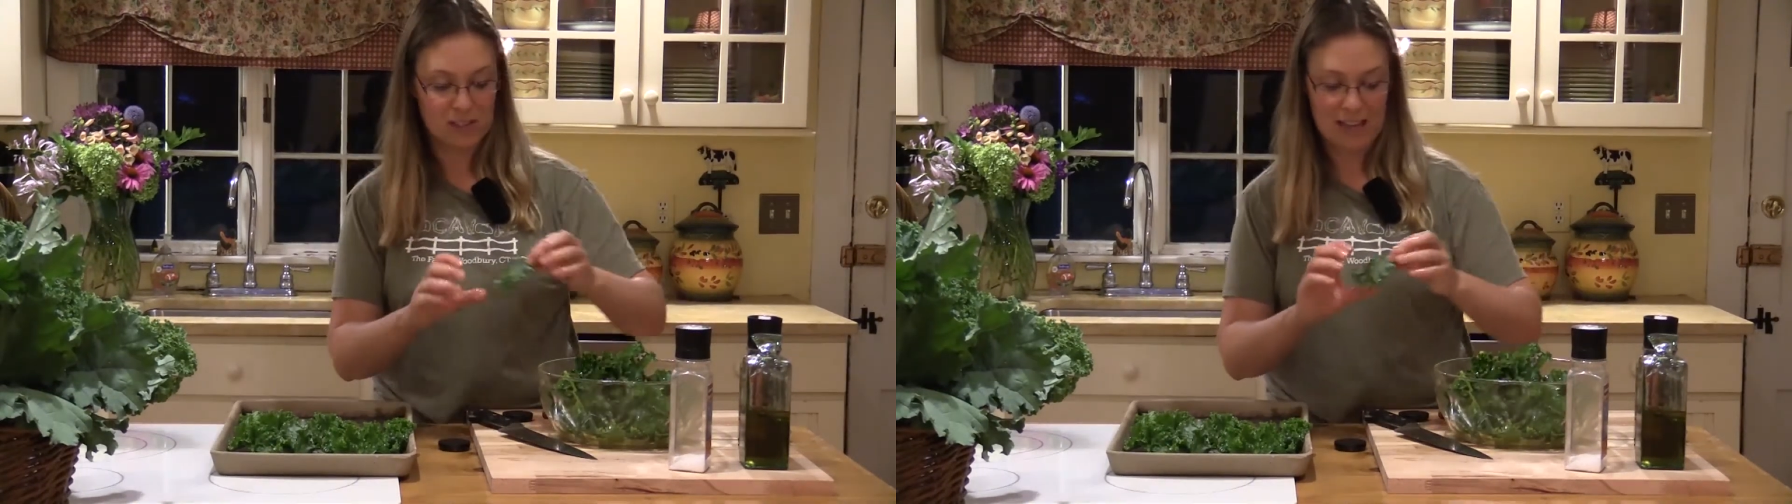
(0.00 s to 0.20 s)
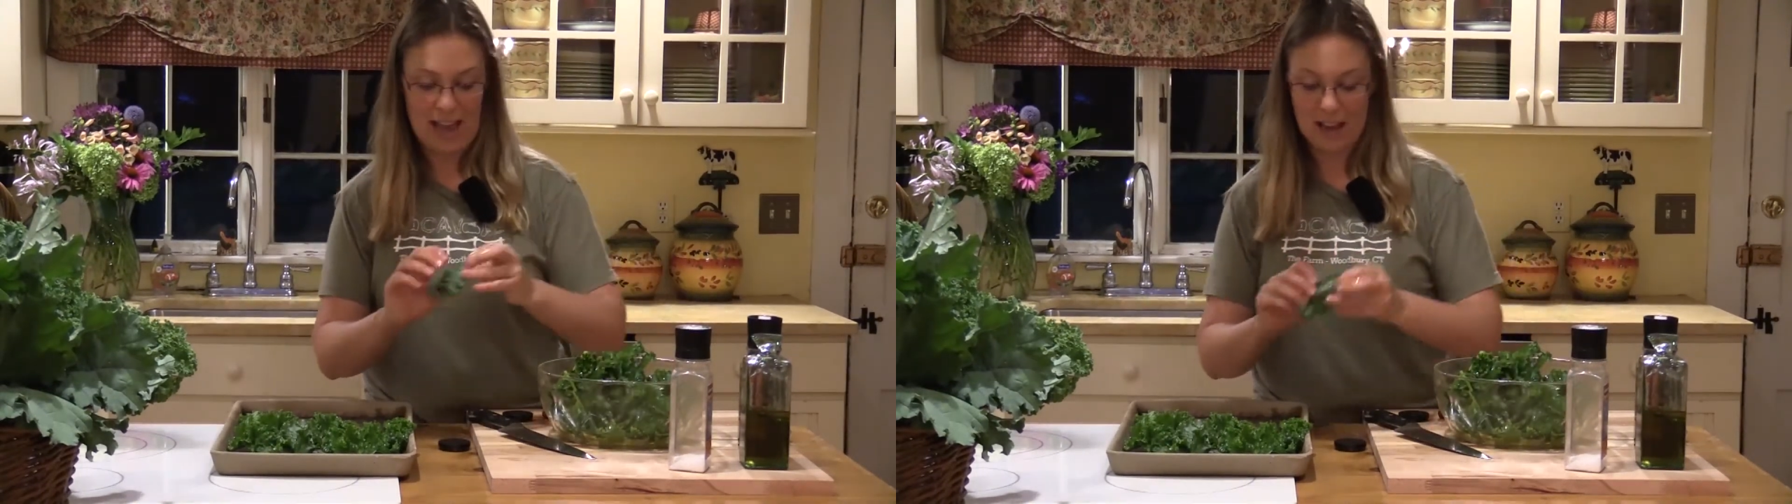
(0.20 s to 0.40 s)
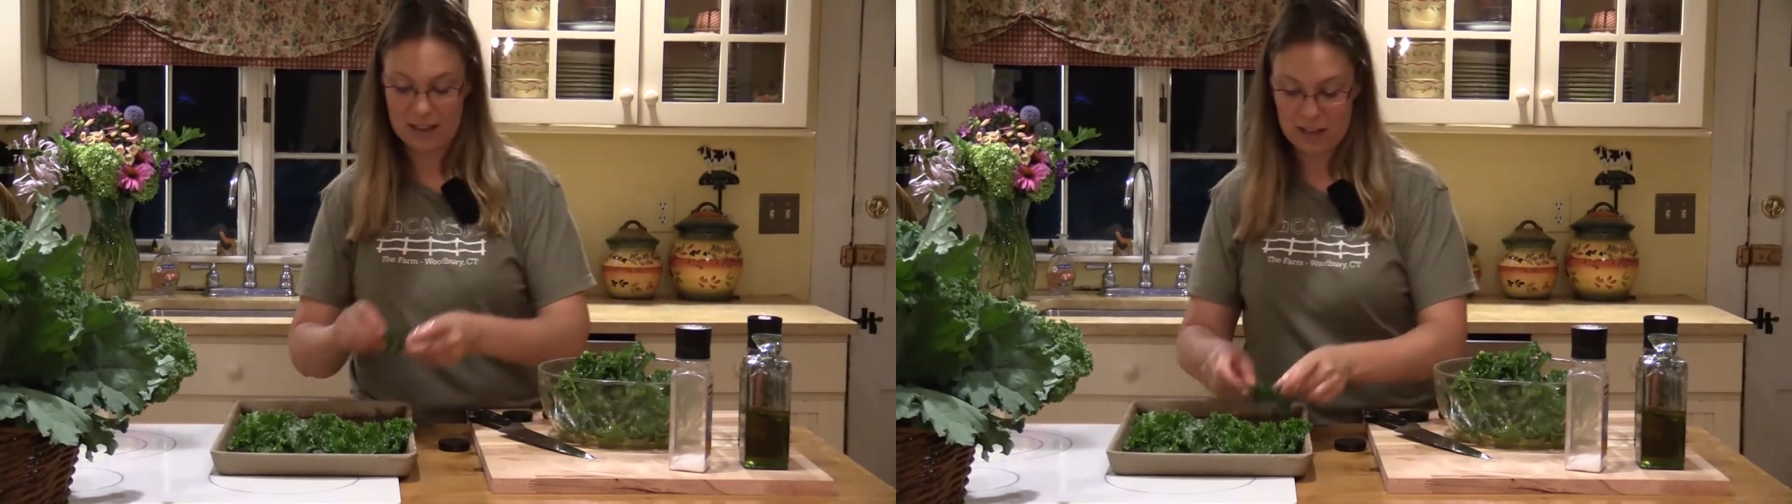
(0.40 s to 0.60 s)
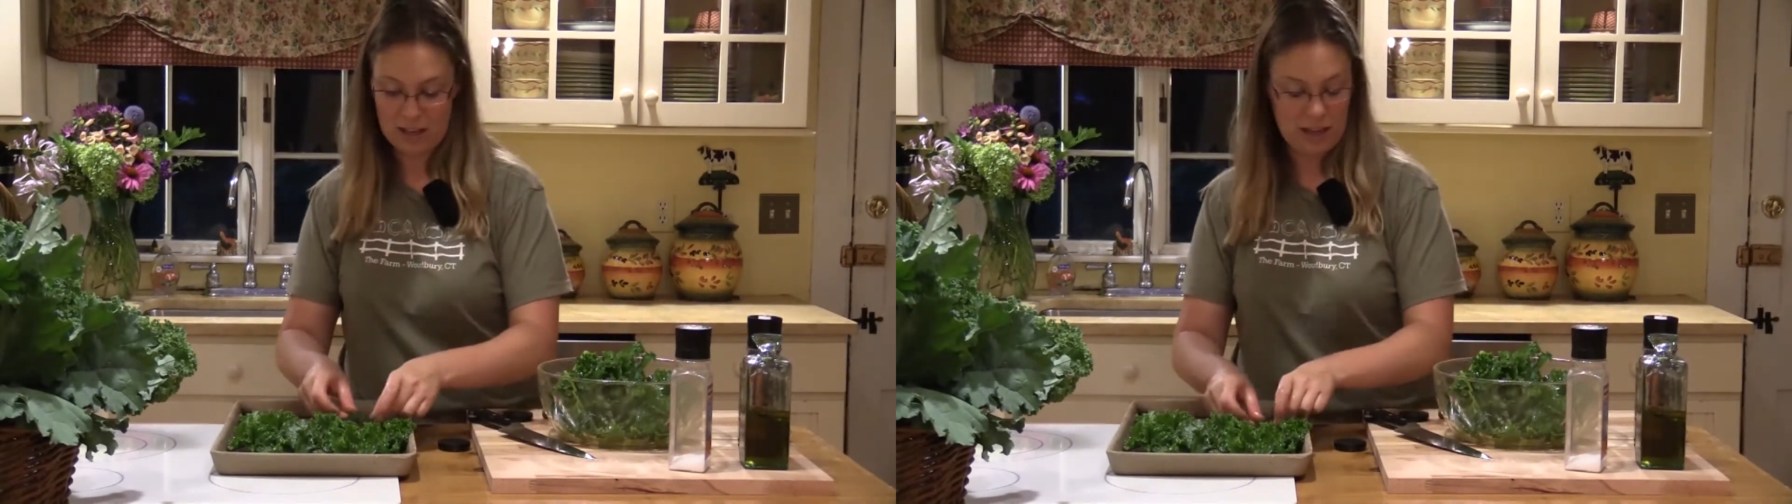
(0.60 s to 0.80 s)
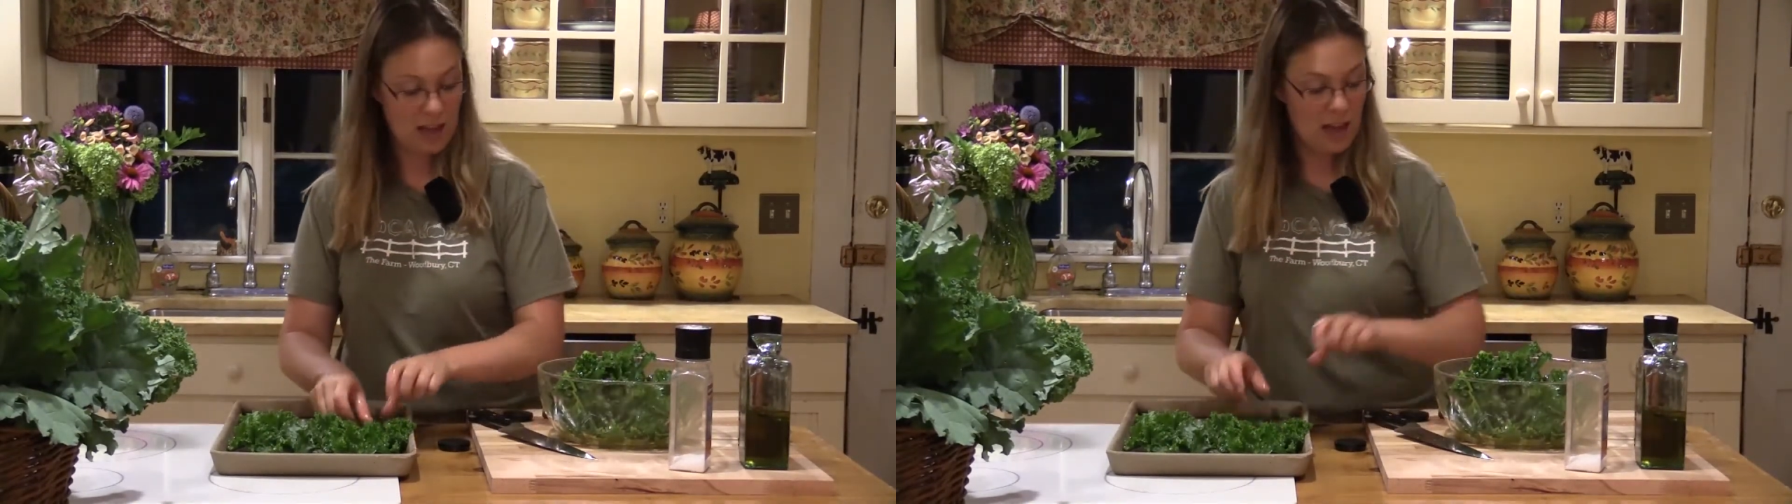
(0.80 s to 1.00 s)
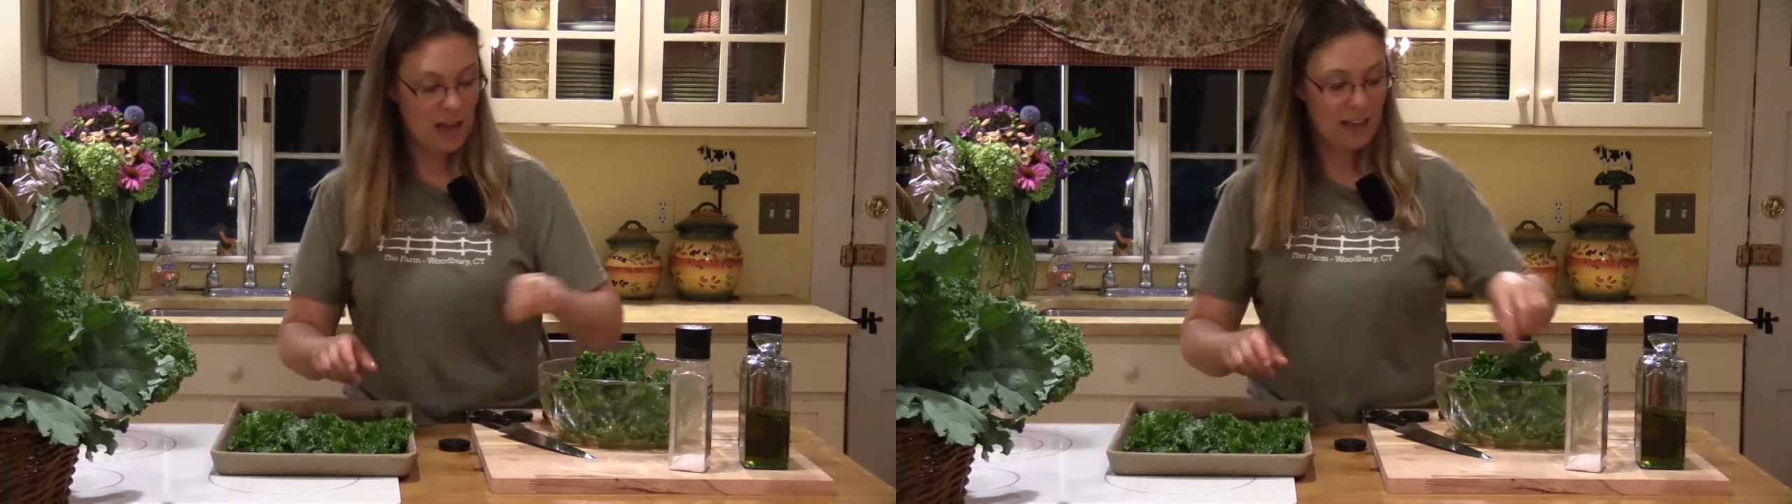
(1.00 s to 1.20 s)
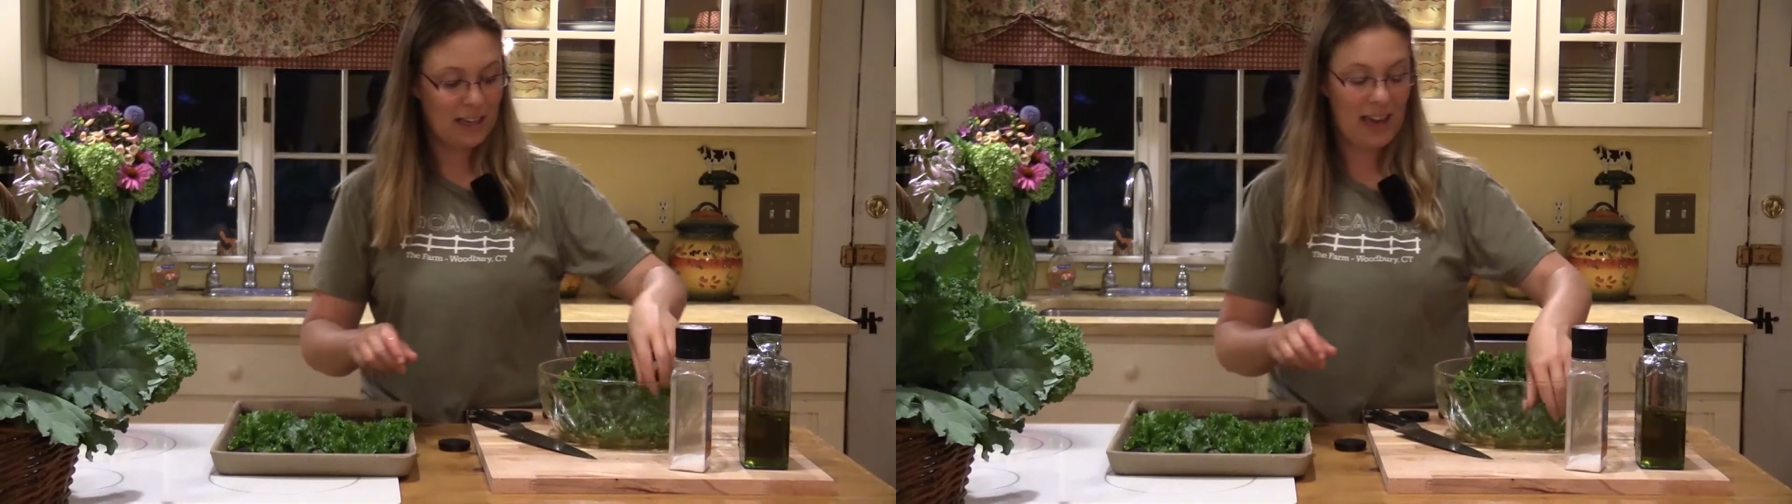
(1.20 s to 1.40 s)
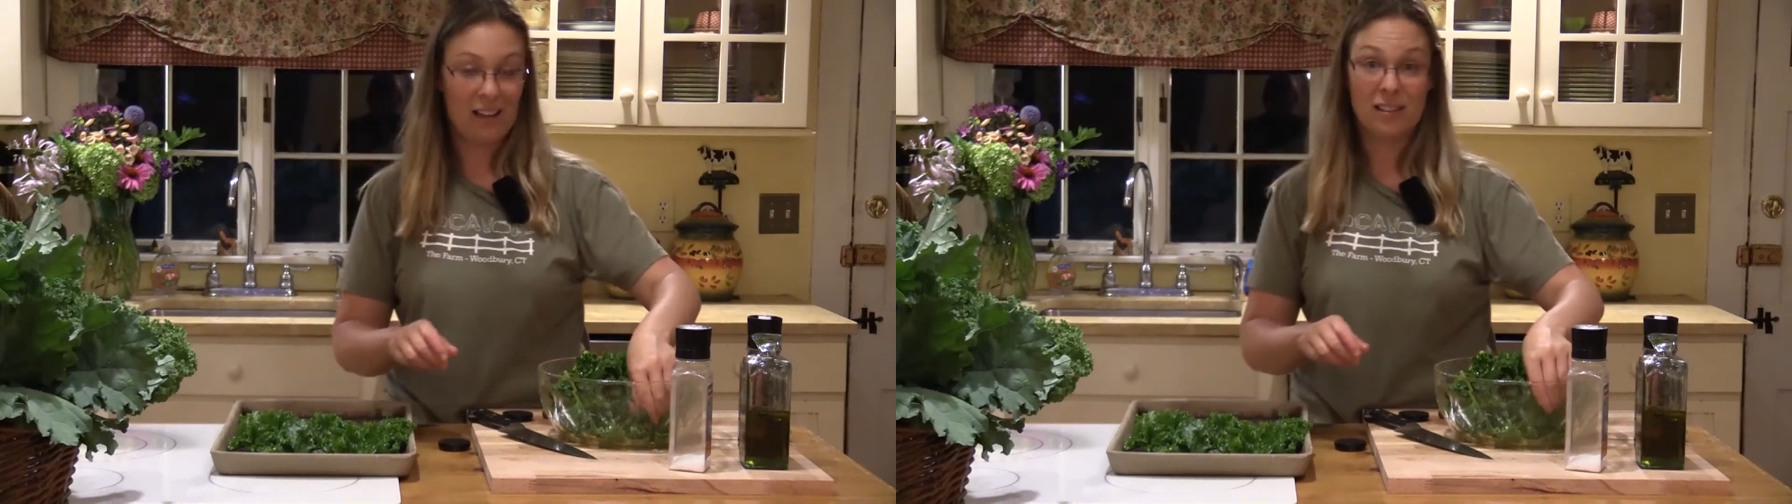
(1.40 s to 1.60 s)
snack.
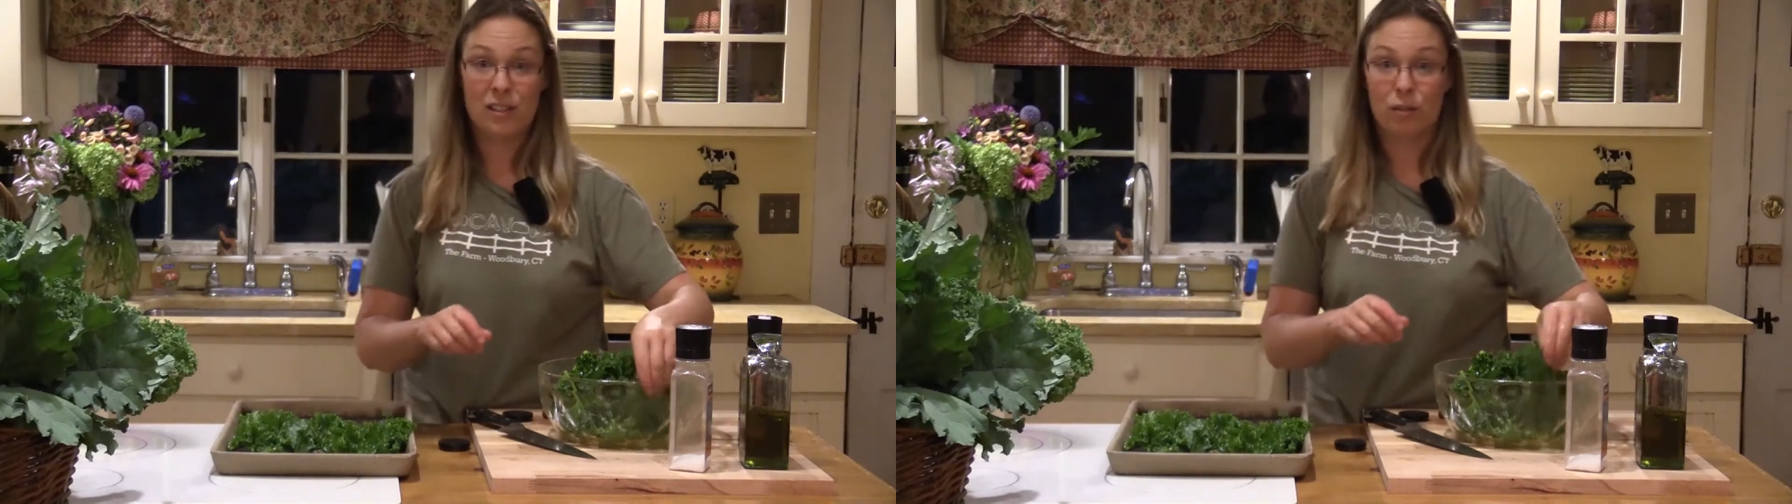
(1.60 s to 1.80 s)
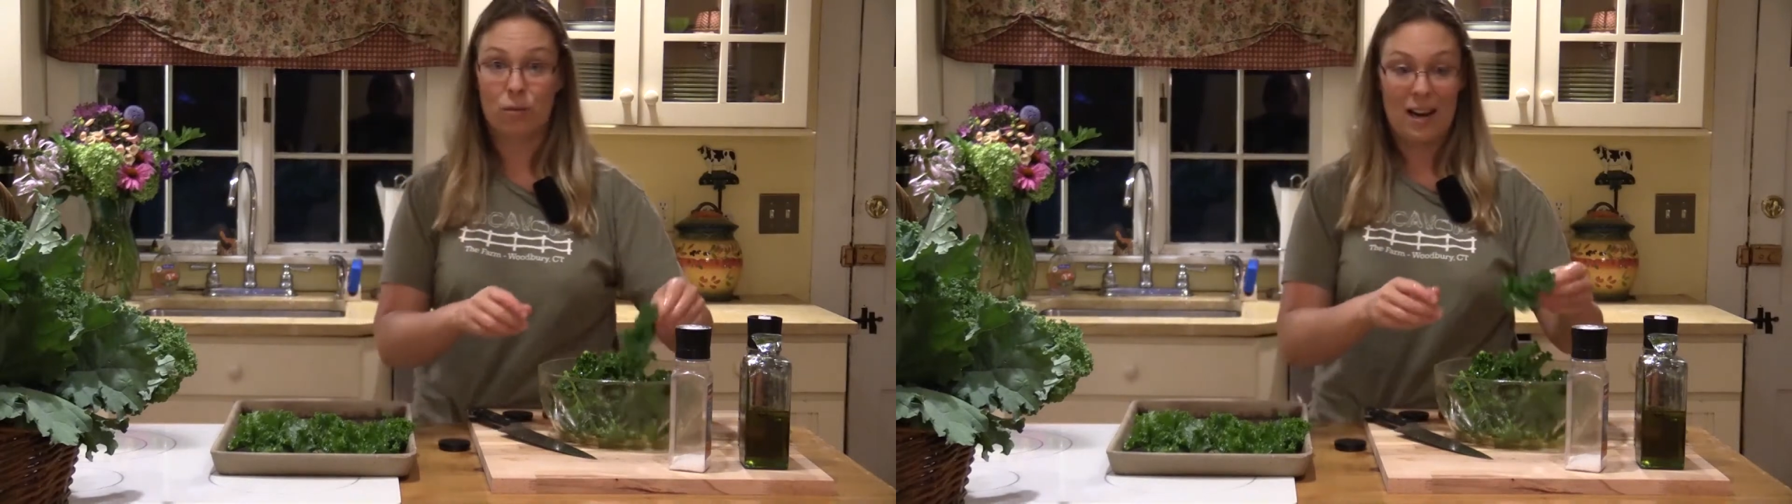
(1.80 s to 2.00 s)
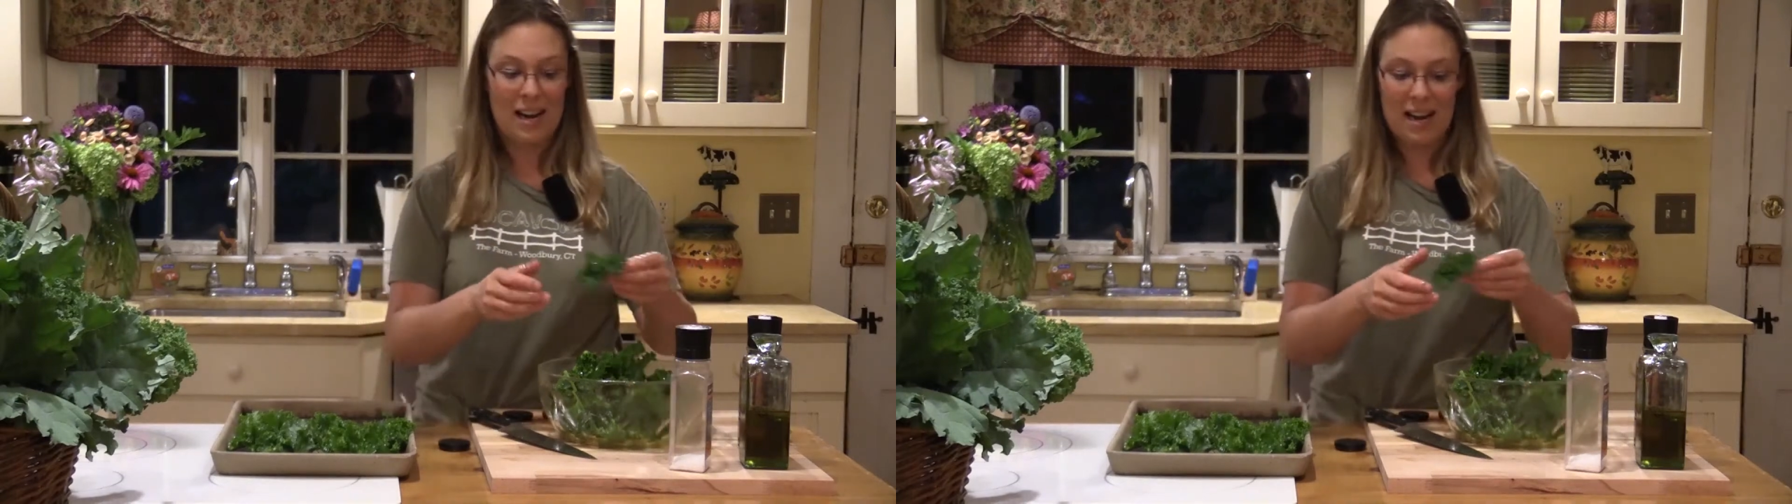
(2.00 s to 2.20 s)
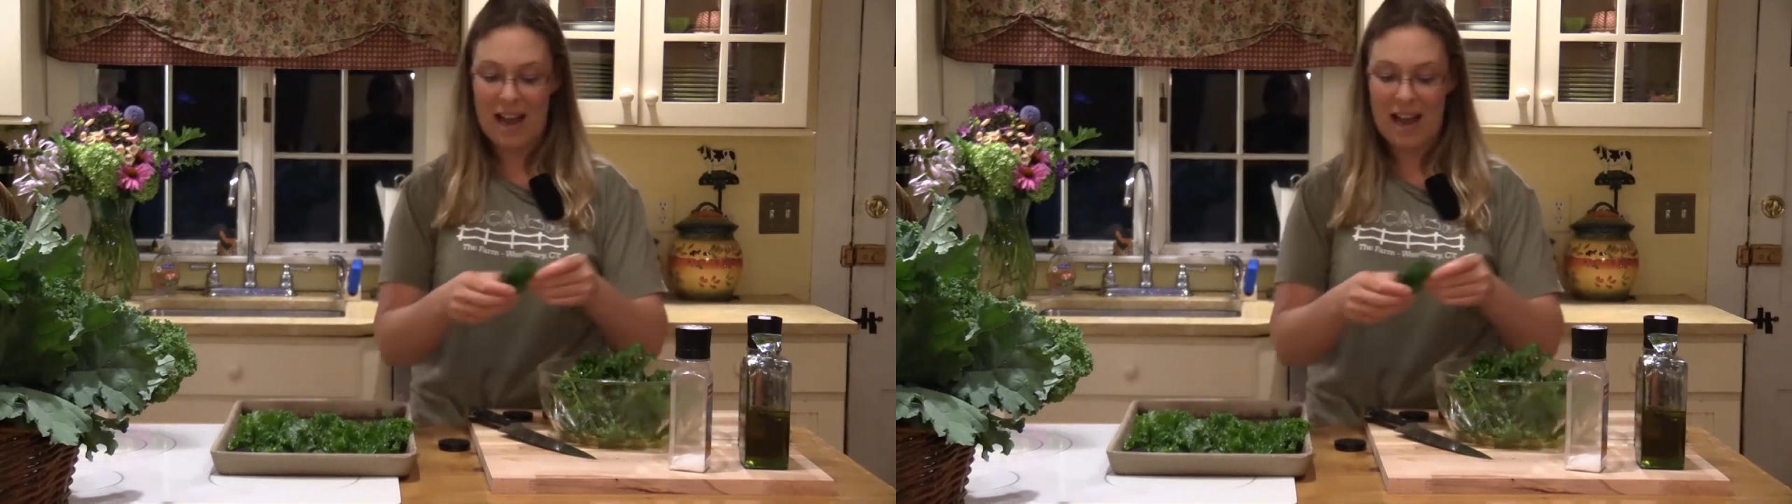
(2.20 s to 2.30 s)
Kale is great.